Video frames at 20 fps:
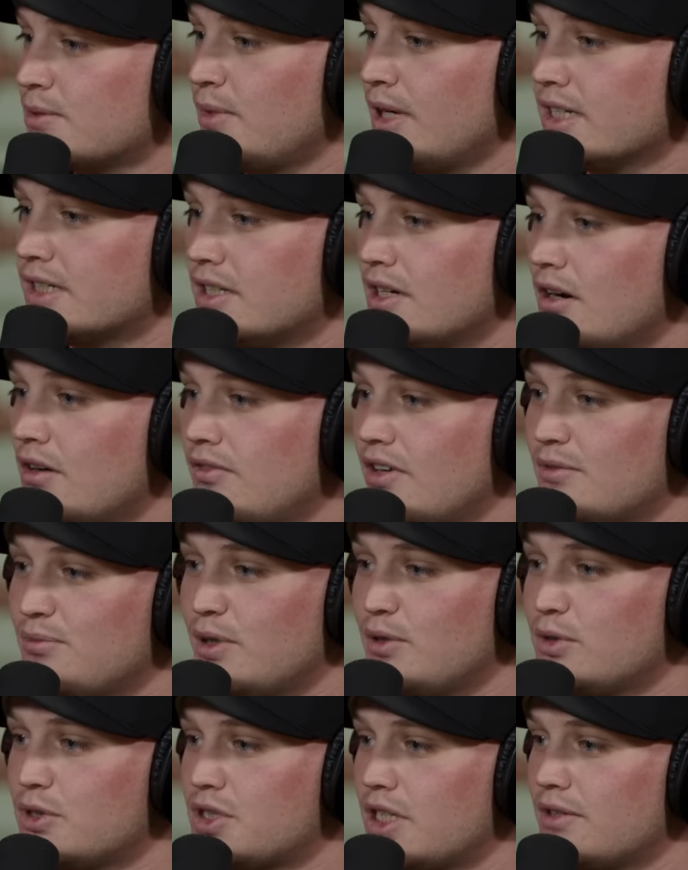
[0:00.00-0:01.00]
as myself. I've
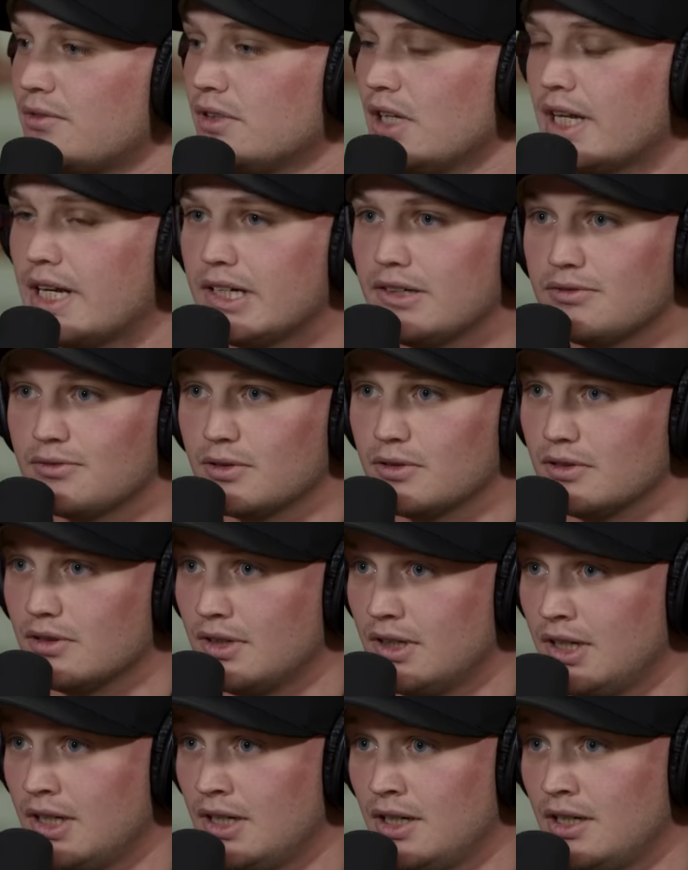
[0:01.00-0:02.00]
been with Chevrolet for
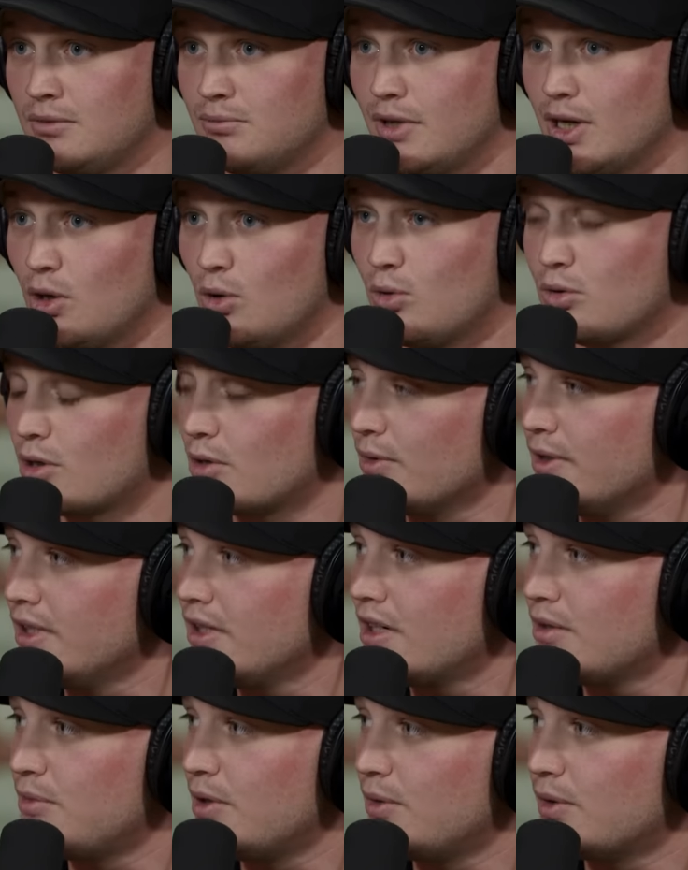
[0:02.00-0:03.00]
my whole
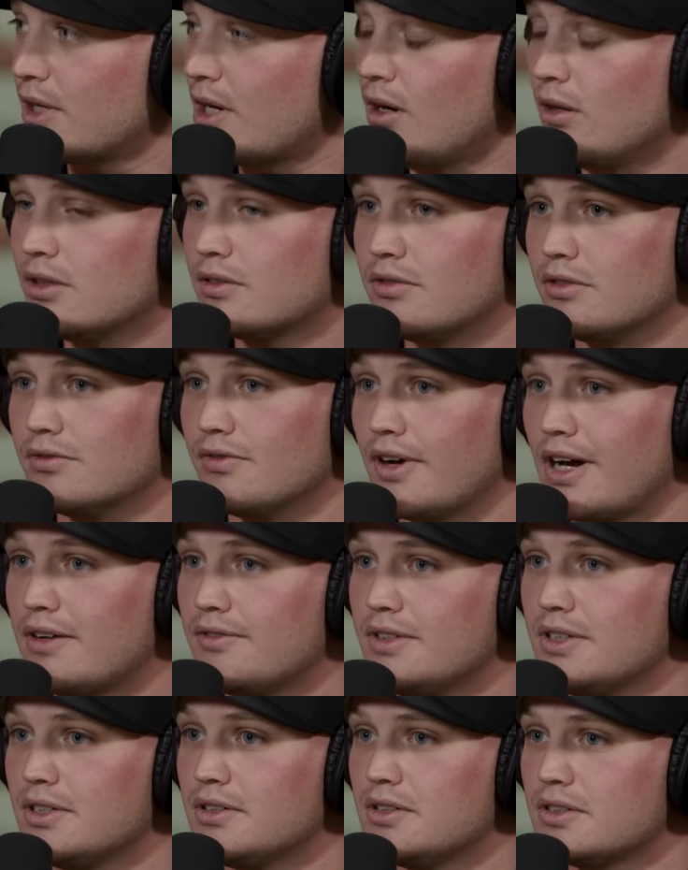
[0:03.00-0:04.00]
career. I've been with Kaulig for
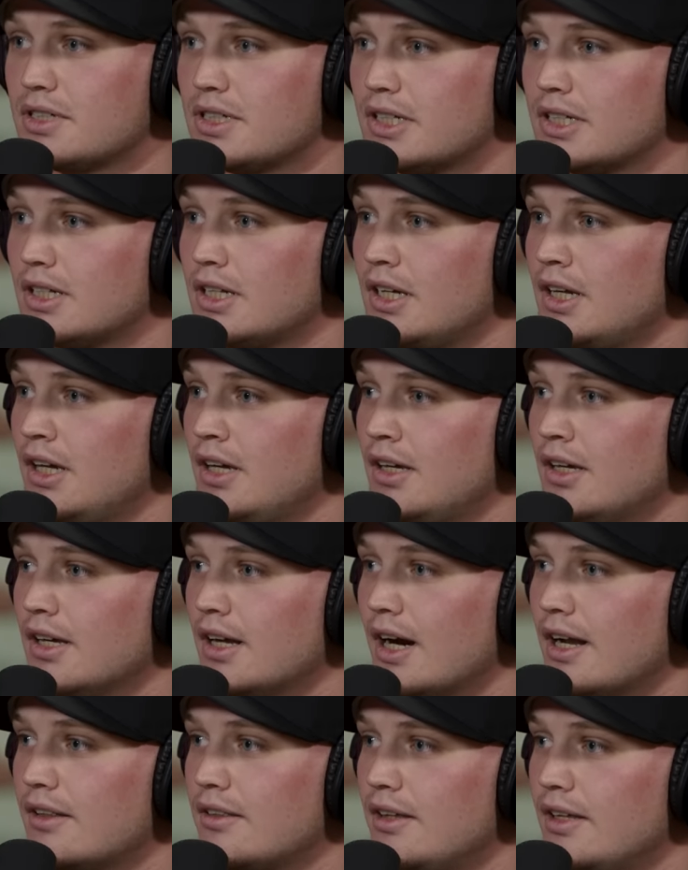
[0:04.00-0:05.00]
5 years, and
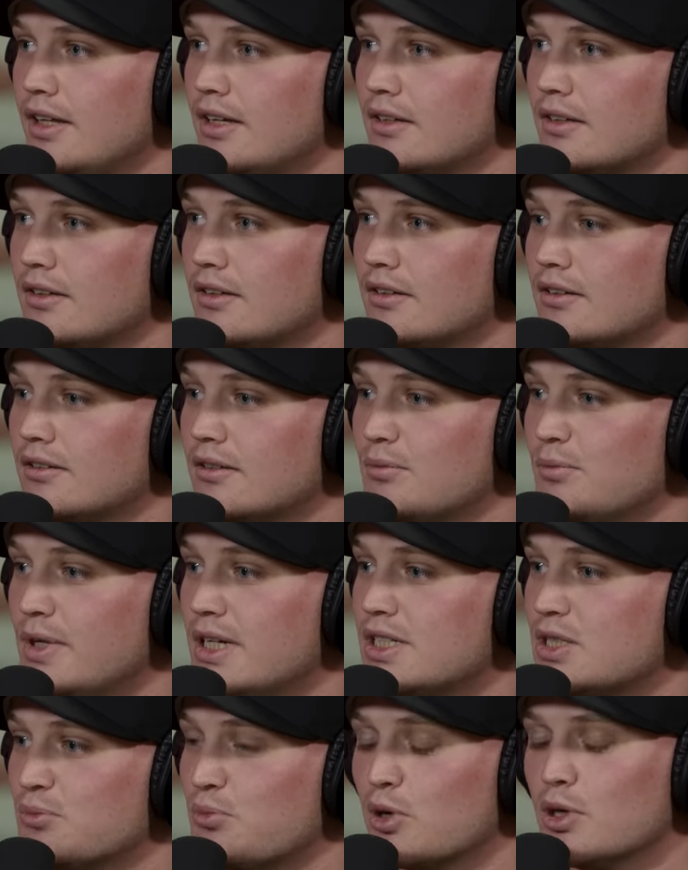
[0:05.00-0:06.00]
I think
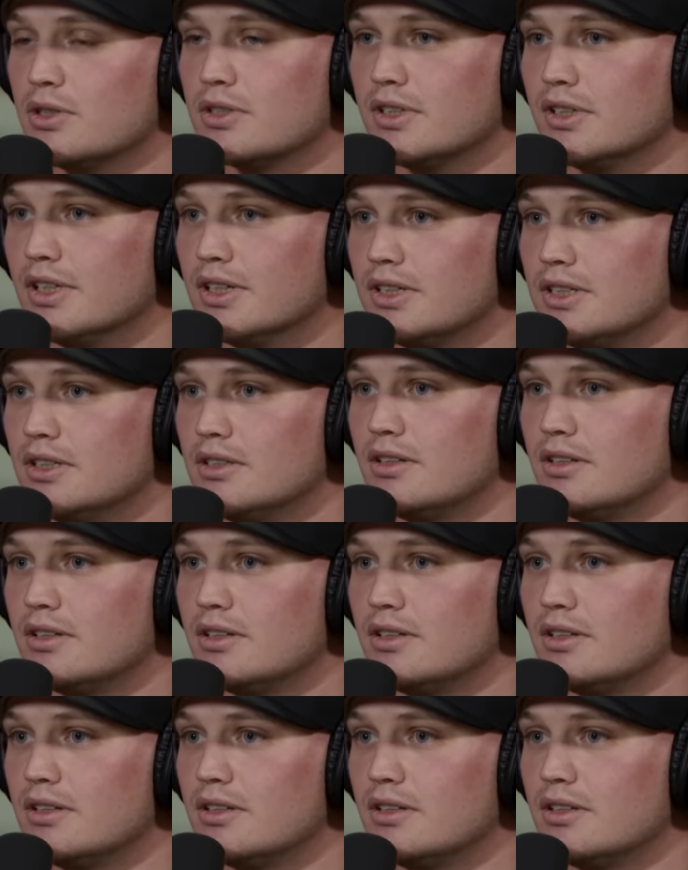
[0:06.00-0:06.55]
me as a person, this